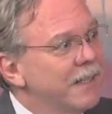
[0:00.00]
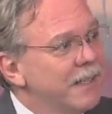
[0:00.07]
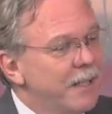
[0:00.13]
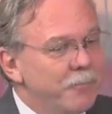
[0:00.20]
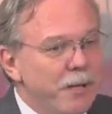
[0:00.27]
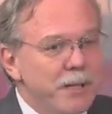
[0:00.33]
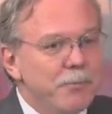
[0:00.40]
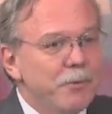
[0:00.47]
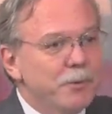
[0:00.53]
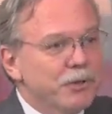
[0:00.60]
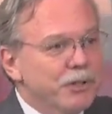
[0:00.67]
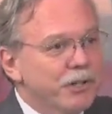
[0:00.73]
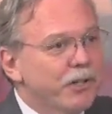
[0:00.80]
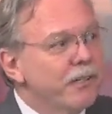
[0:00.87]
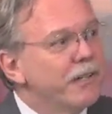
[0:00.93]
And people were
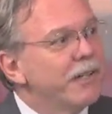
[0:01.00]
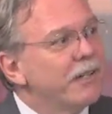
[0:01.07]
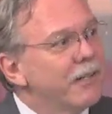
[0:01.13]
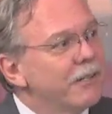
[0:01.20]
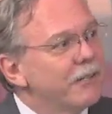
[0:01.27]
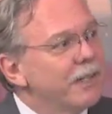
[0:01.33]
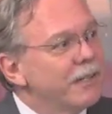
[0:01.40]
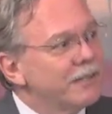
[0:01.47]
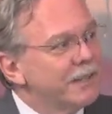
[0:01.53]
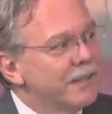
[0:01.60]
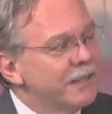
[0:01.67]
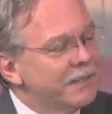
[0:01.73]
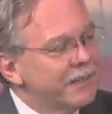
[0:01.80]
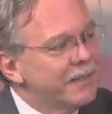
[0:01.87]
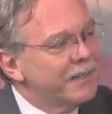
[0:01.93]
scurrying all around
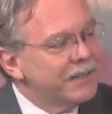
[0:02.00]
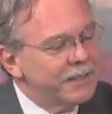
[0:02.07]
Tent City.